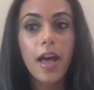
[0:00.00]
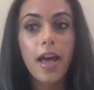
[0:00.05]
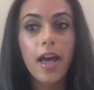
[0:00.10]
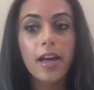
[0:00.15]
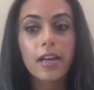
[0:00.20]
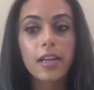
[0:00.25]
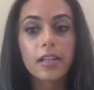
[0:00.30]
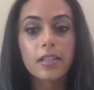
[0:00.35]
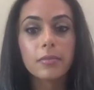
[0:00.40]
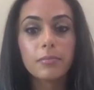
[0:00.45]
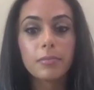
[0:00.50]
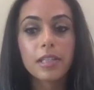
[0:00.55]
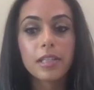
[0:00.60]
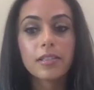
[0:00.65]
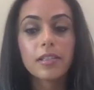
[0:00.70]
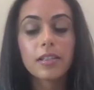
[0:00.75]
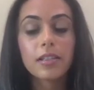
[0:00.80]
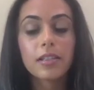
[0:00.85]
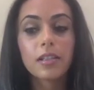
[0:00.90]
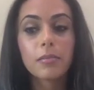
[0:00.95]
and
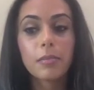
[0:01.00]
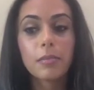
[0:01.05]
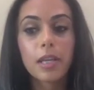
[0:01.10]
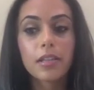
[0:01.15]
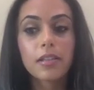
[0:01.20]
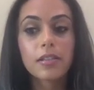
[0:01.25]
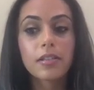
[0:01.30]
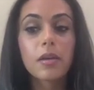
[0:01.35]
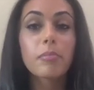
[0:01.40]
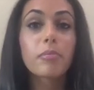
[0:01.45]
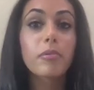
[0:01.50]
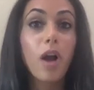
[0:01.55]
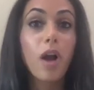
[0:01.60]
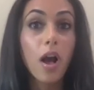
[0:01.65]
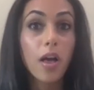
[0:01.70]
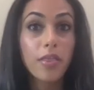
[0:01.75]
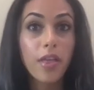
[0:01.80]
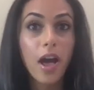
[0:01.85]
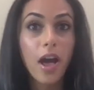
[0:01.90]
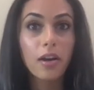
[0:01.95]
basically makes a
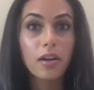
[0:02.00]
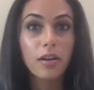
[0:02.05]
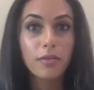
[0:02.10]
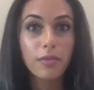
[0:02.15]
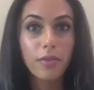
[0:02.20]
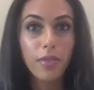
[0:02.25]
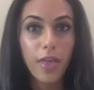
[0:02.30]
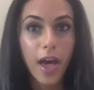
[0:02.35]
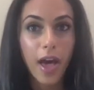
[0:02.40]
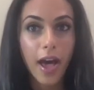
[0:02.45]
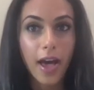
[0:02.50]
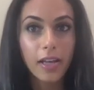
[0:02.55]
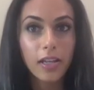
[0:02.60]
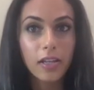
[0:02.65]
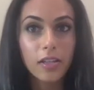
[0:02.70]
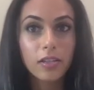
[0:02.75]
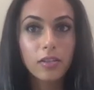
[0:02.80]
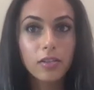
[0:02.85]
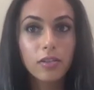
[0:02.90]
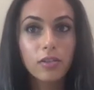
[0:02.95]
broth out of
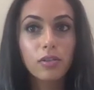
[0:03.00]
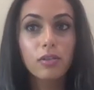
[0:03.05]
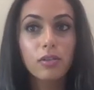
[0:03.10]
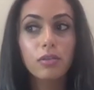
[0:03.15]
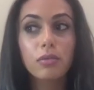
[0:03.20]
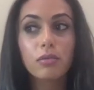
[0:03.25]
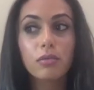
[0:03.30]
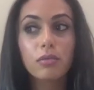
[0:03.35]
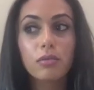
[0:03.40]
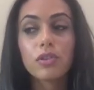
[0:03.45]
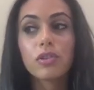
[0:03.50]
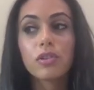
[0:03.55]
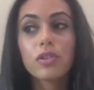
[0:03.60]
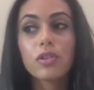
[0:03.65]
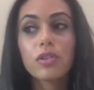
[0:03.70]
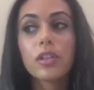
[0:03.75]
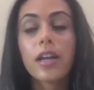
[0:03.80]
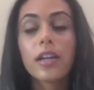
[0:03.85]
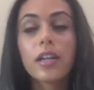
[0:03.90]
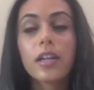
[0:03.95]
that. So
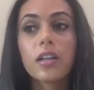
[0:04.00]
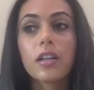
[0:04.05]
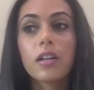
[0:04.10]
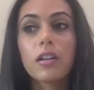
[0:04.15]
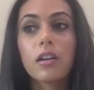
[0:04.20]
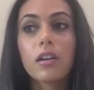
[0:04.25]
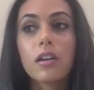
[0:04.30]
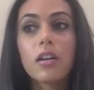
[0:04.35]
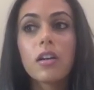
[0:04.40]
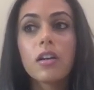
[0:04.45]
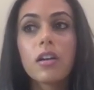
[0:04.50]
you're getting